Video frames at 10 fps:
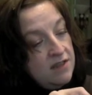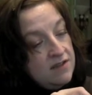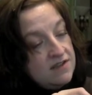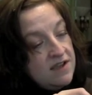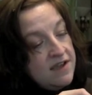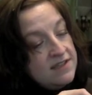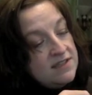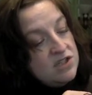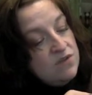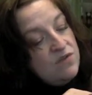the signs
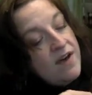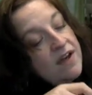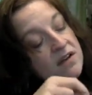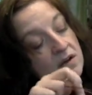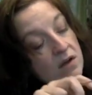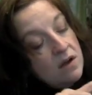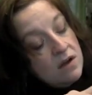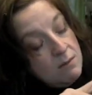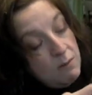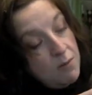that you find
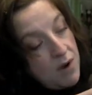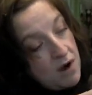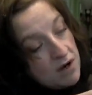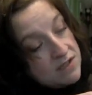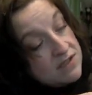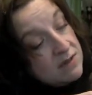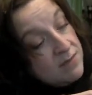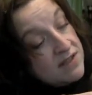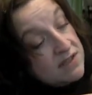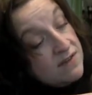on barns in
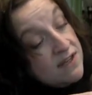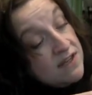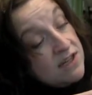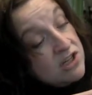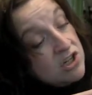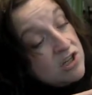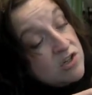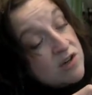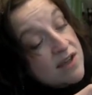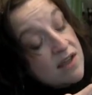Pennsylvania Dutch
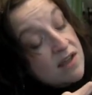country.